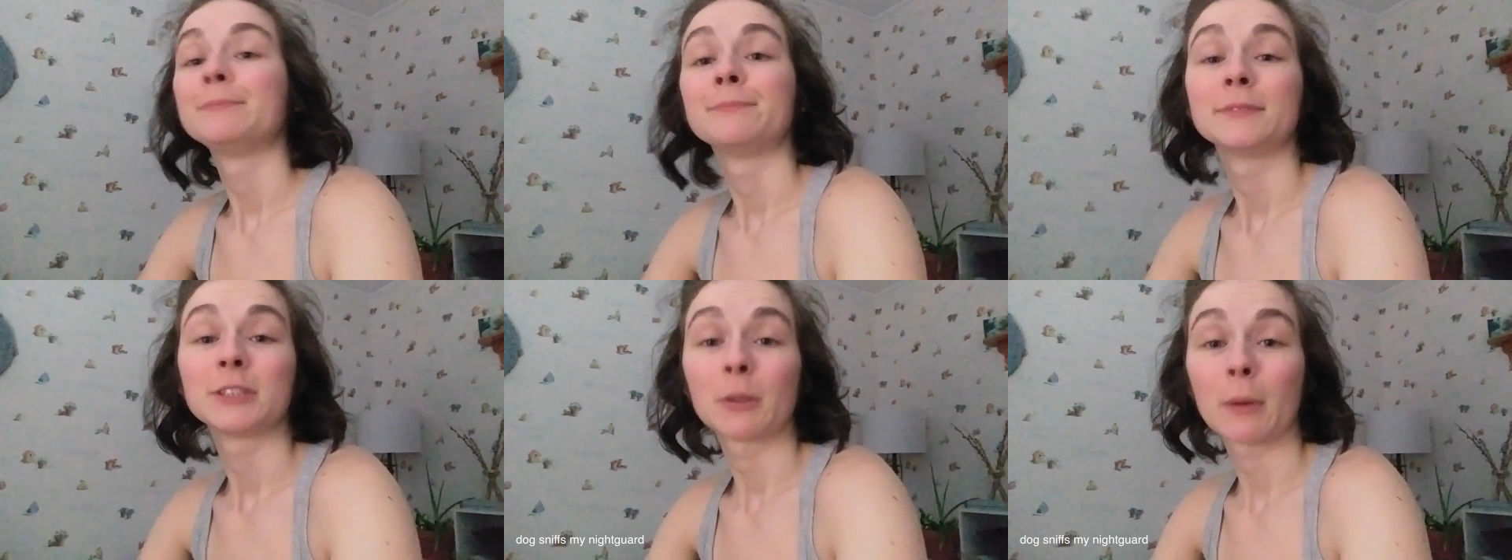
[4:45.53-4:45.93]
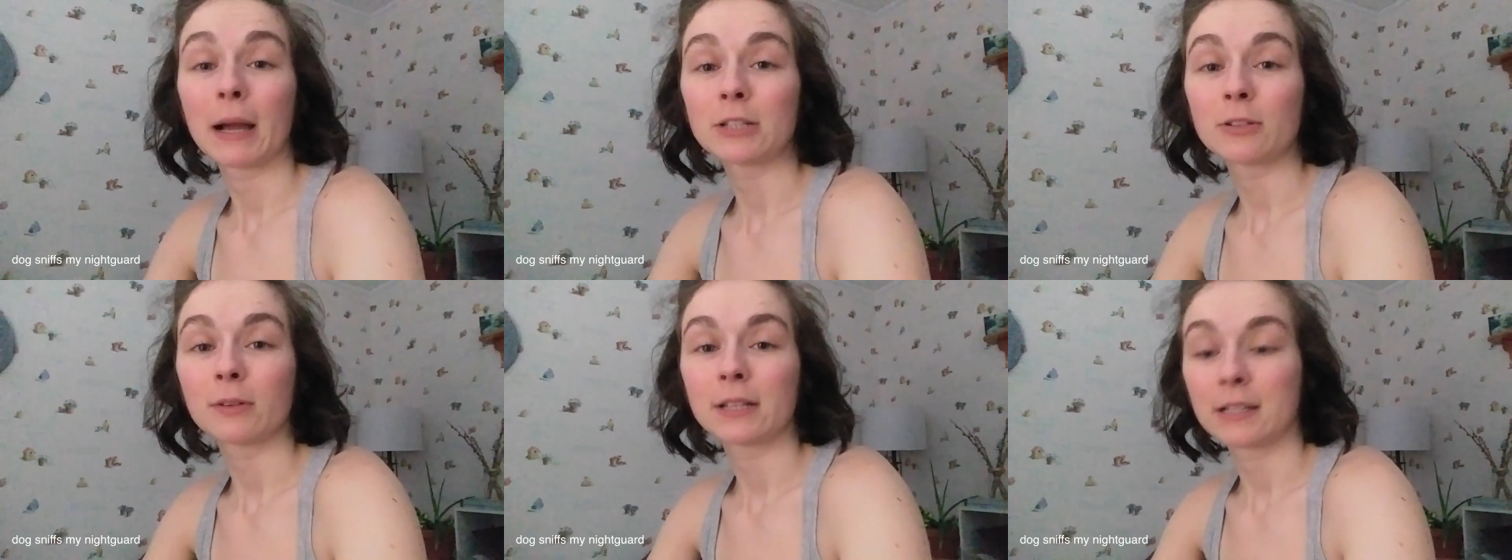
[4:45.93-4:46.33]
So I
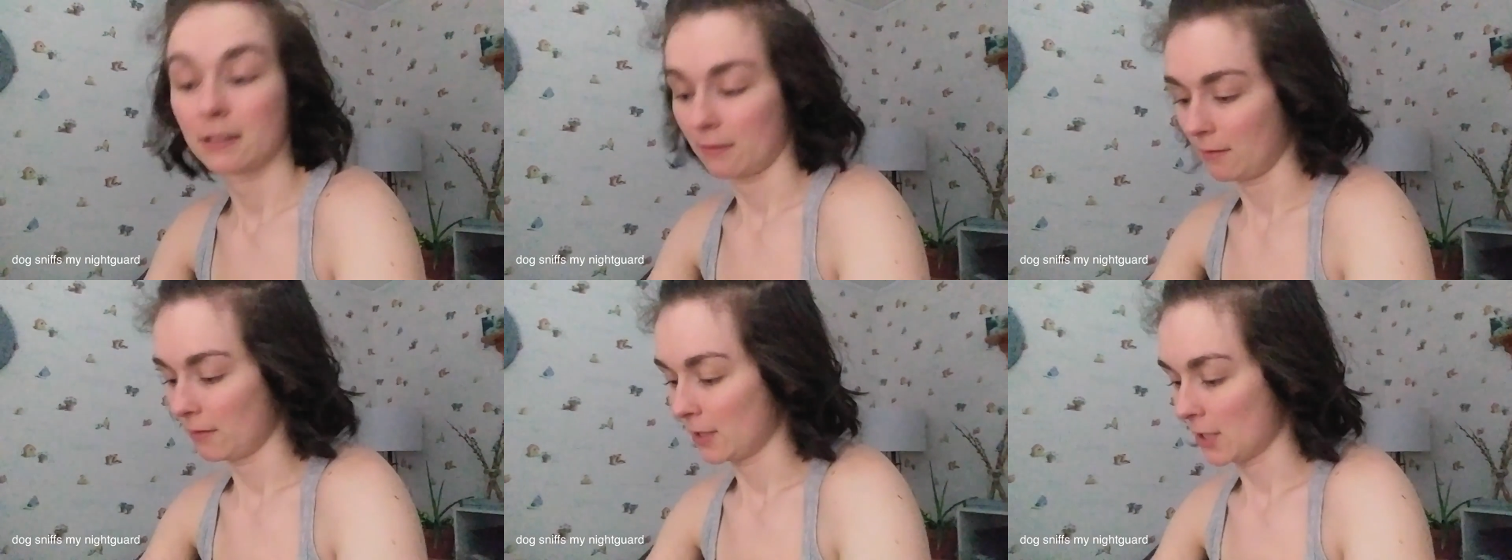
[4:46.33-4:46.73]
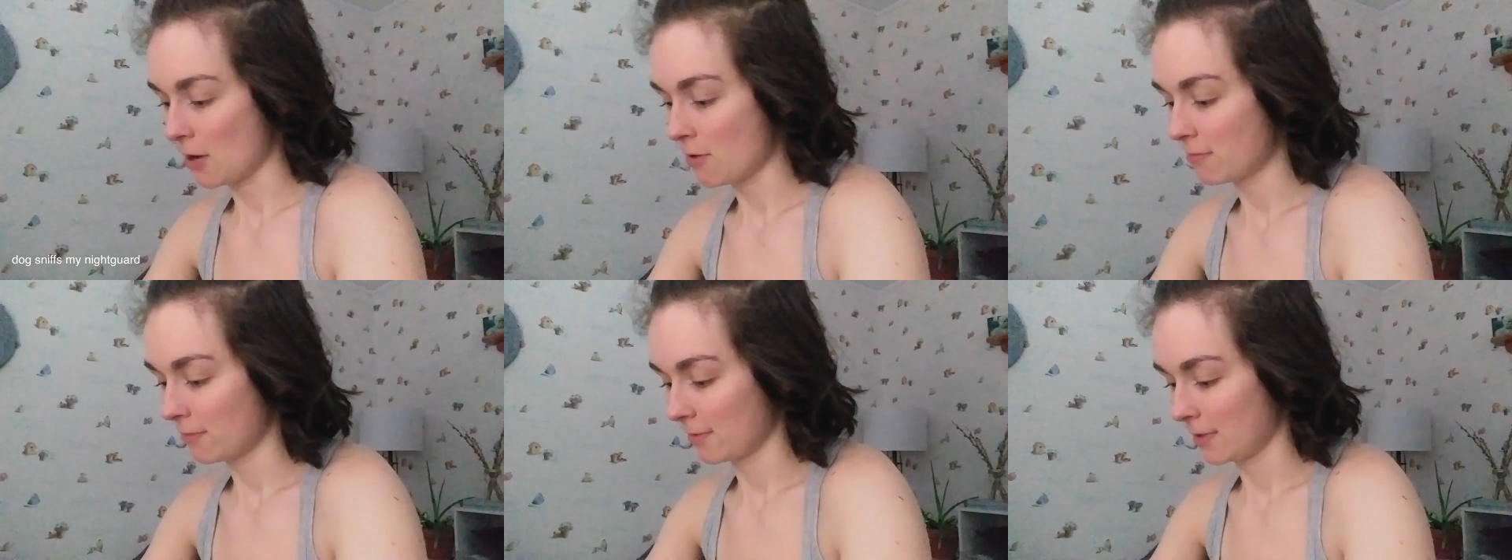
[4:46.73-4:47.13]
totally
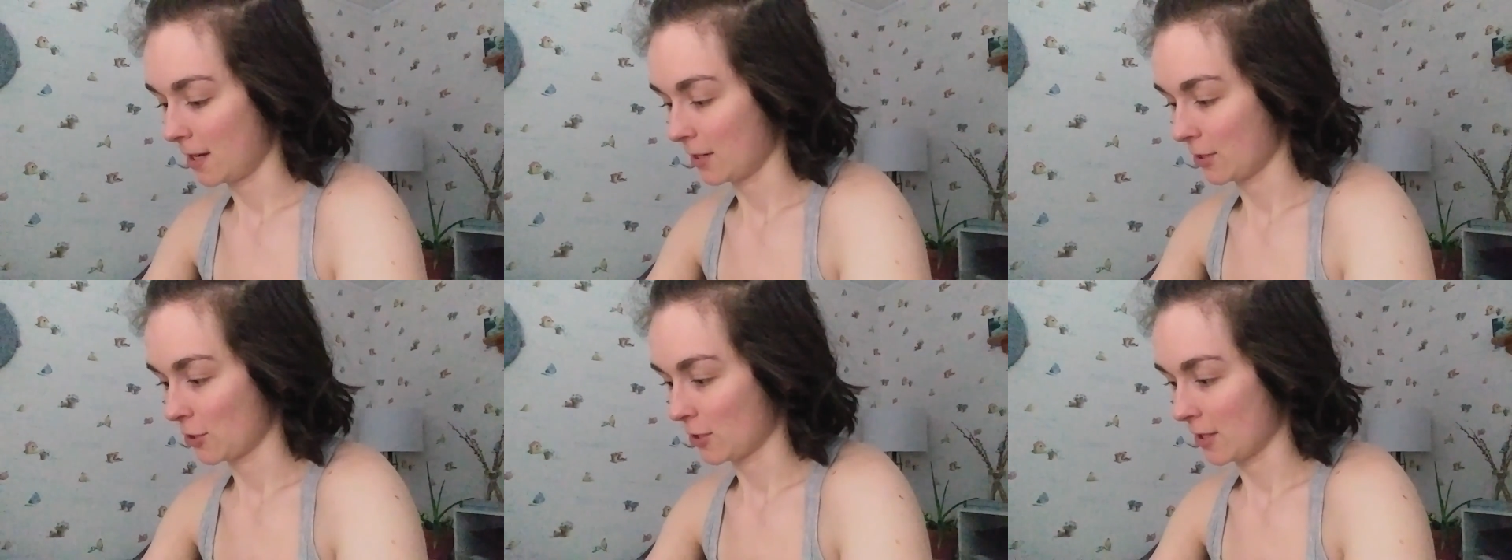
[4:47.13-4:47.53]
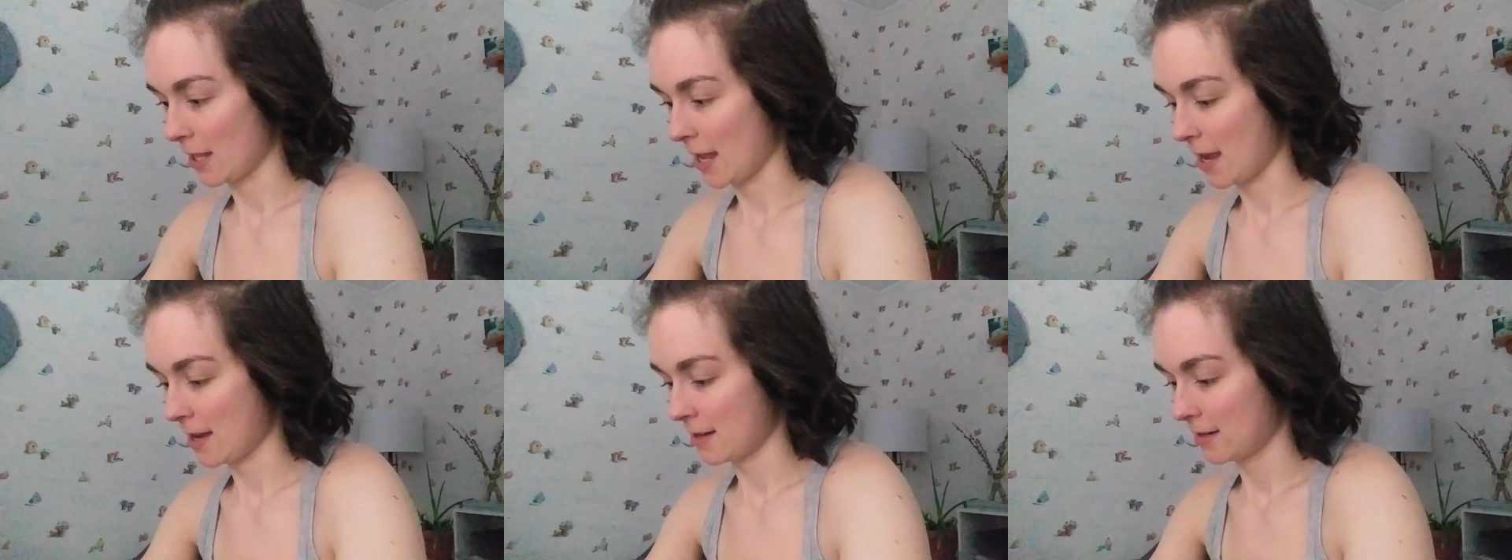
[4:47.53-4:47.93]
don't touch
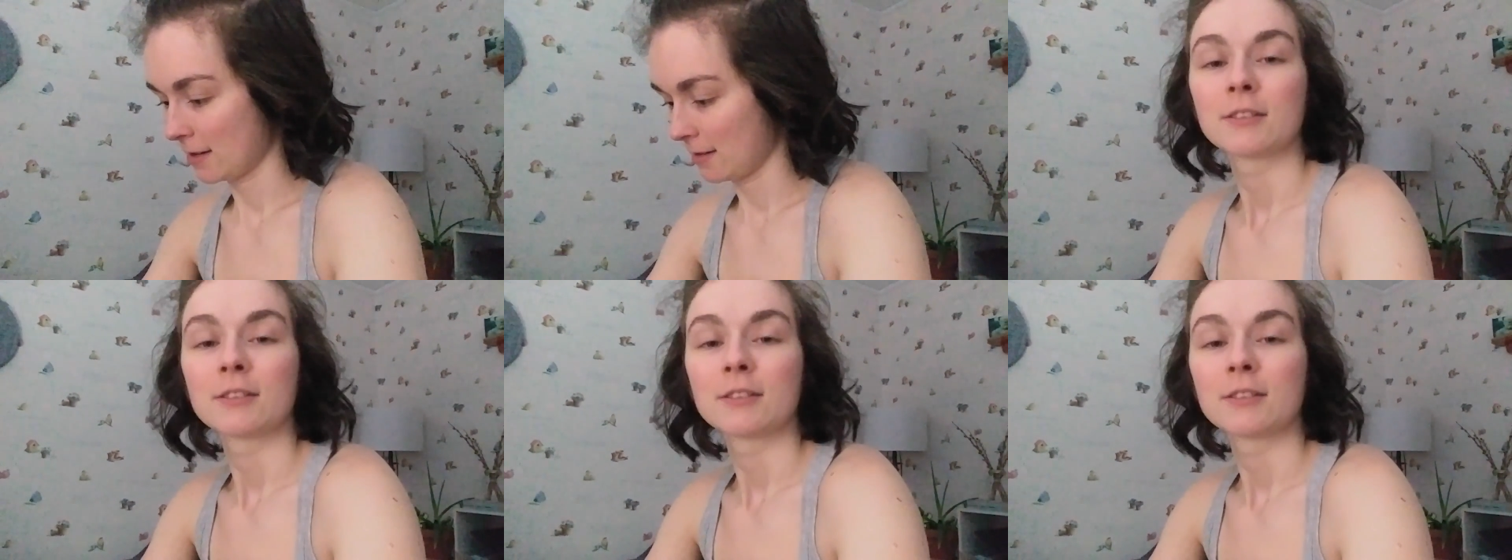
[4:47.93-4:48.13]
that.